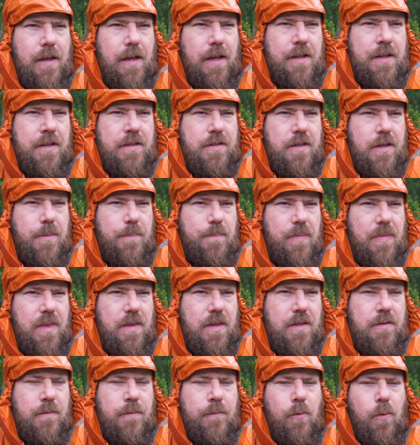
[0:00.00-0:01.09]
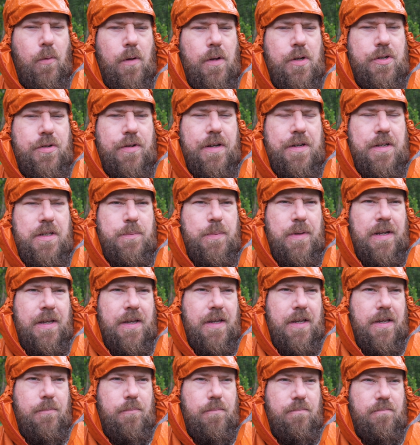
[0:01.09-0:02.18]
And there's a fallen tree that's been
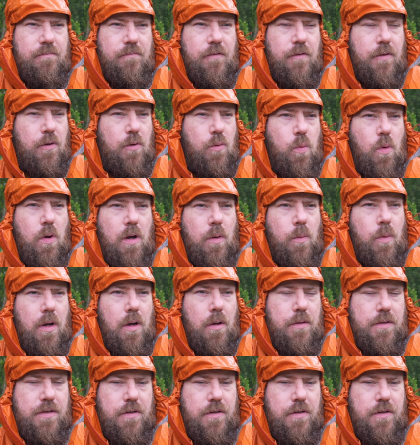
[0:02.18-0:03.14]
here for quite a while.